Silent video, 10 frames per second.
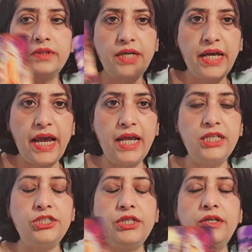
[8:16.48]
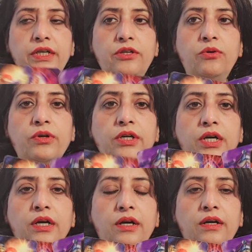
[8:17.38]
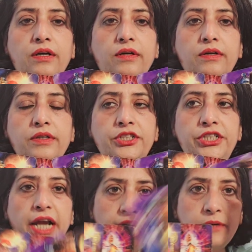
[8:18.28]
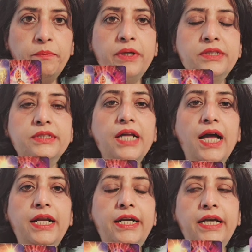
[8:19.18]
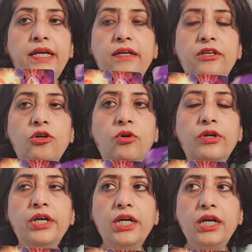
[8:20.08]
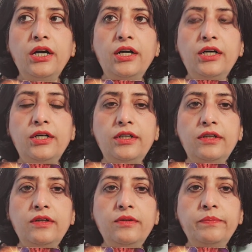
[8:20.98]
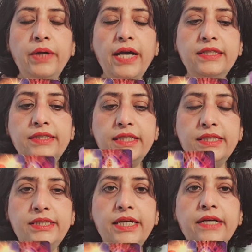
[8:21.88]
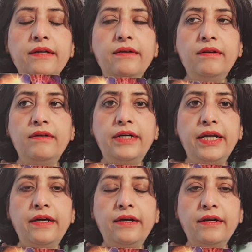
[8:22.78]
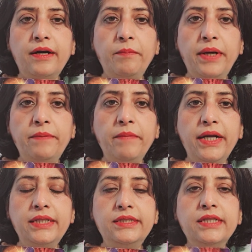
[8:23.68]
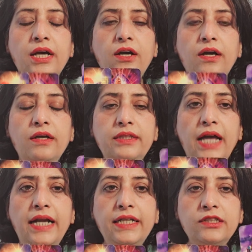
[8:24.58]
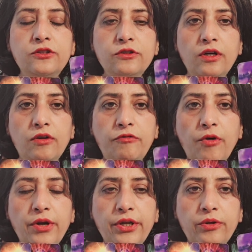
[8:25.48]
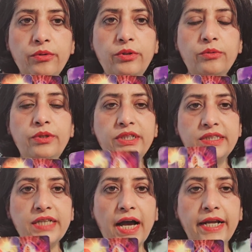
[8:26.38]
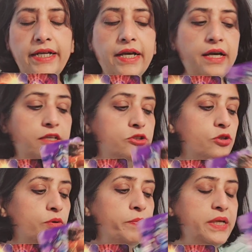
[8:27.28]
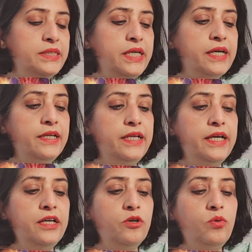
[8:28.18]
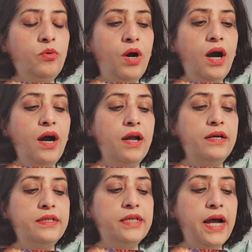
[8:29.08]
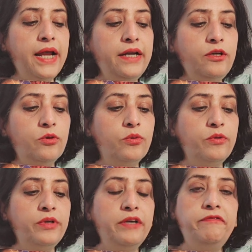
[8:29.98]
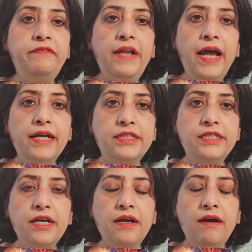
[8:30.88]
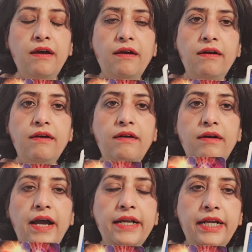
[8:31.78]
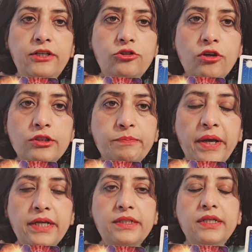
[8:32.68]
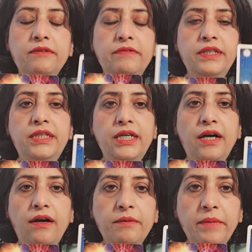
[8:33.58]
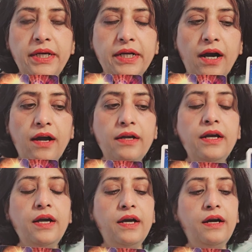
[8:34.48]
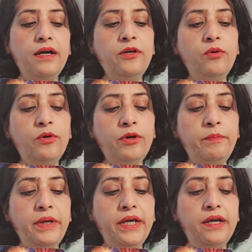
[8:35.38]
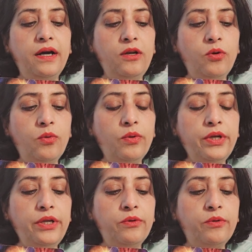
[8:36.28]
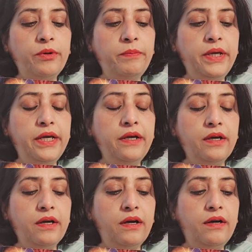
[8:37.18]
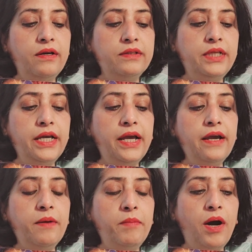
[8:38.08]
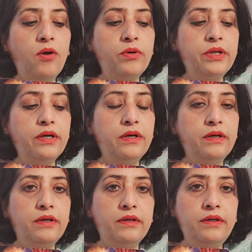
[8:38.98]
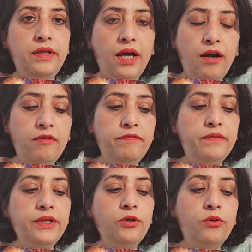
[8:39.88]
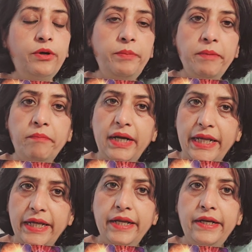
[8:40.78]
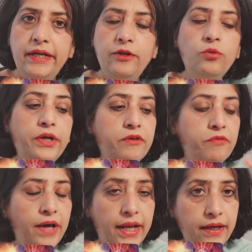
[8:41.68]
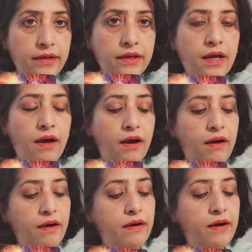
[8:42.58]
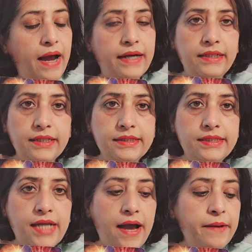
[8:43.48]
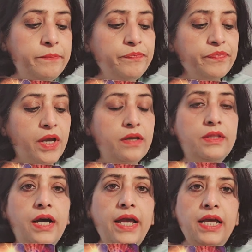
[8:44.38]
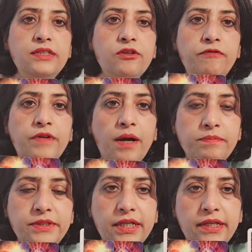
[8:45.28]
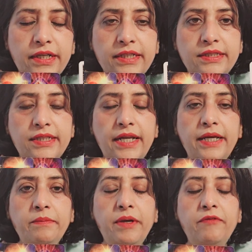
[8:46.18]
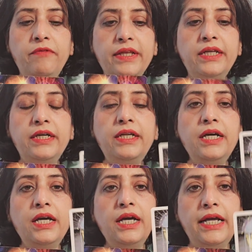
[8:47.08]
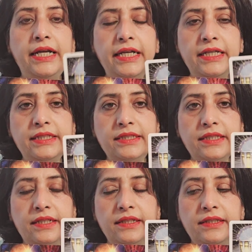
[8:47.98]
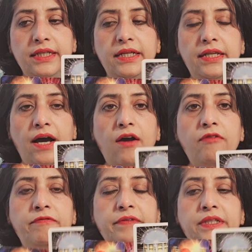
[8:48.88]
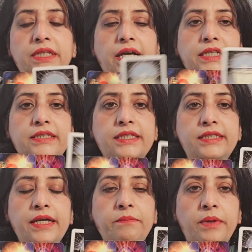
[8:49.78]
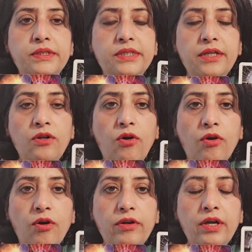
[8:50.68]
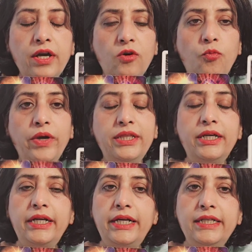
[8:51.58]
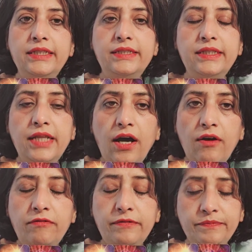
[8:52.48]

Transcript: cage, your shelled personality, your existing commitments, that is for you to decide. So basically, you are trying to reflect and introspect with the Hermit card. You could be alone, you could be thinking about love, you could be materially doing well at this time. The Ace of Cups here is telling me whether it is the love with the existing person or whether it is love